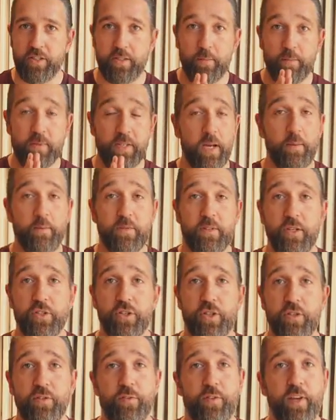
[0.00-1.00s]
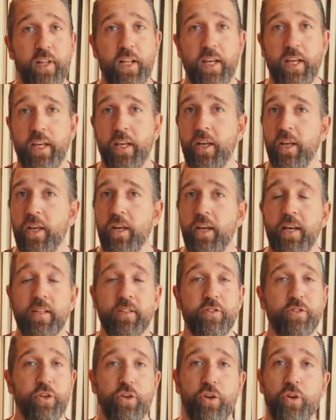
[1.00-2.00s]
Sometimes they're just feeling
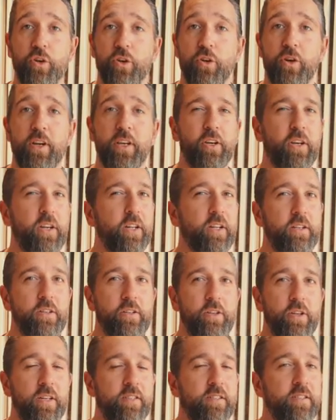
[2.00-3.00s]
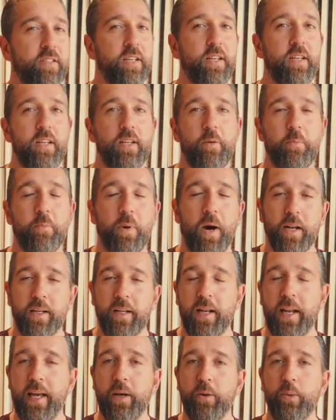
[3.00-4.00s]
insecure. You can see it in their body
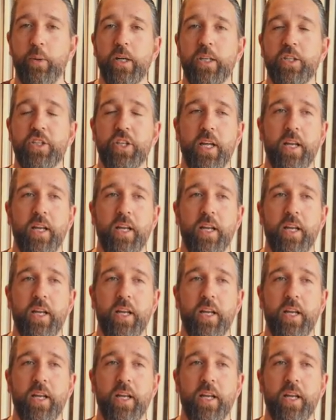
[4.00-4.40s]
language.